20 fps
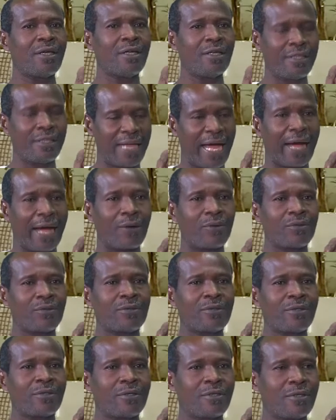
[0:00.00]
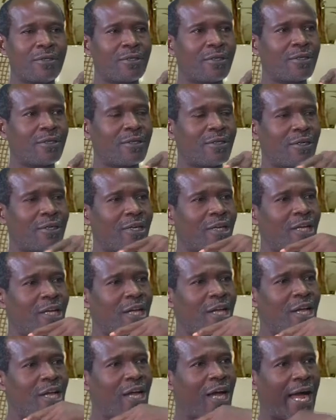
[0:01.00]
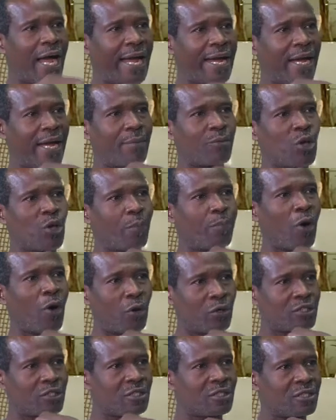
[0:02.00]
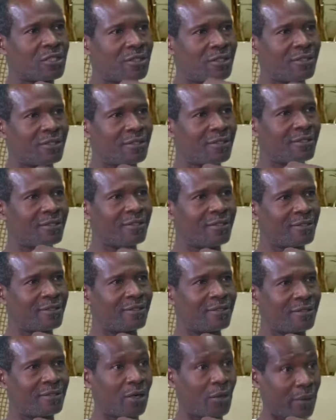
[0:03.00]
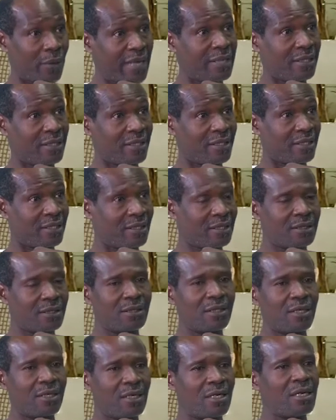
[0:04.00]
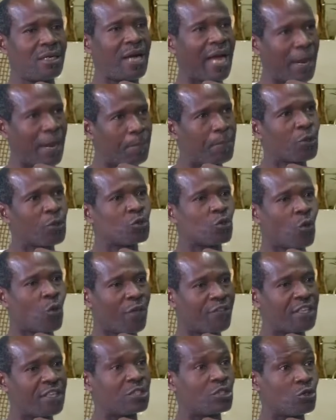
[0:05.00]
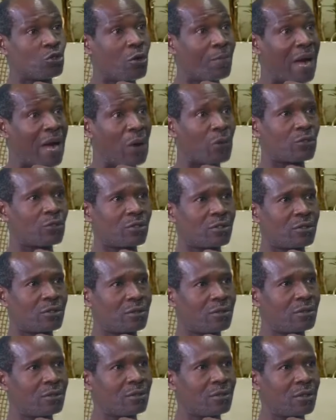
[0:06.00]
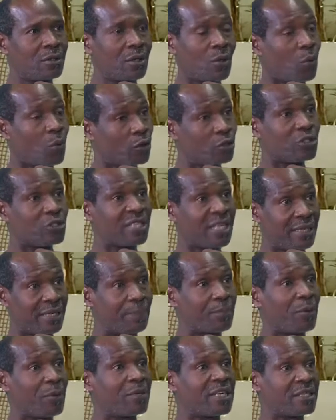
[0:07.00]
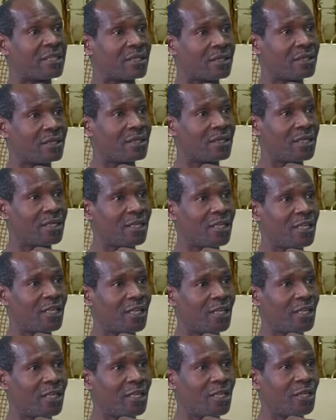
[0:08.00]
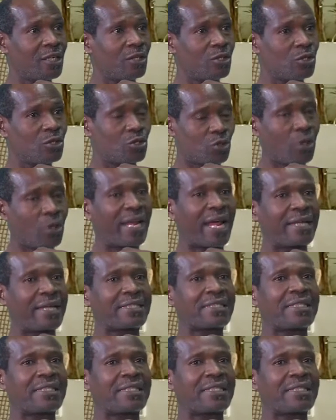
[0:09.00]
Now, I am your boss, all right? I put worth into your mouth on what you say in the public. So that...